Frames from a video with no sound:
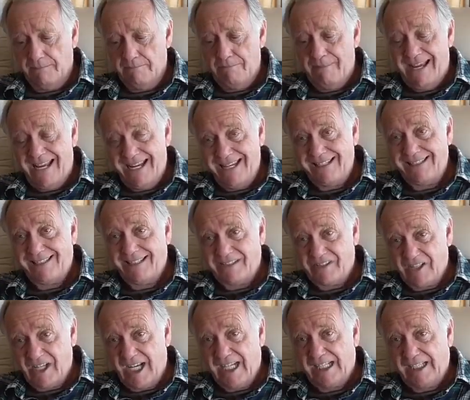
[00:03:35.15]
main
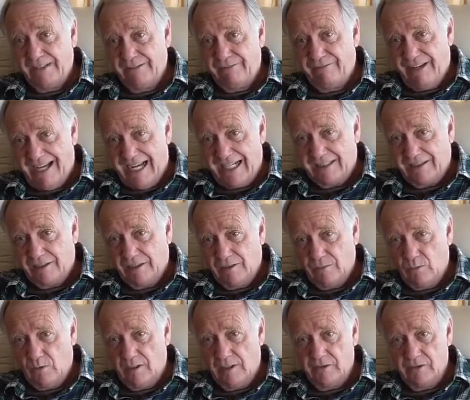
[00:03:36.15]
deciding
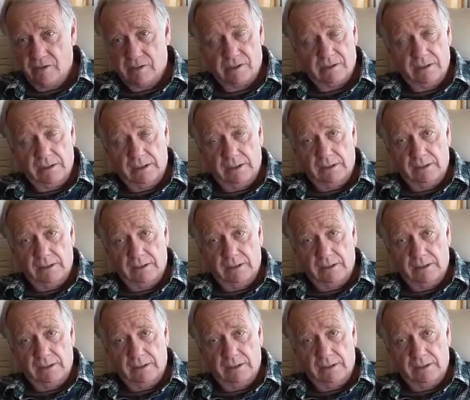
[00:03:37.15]
factor was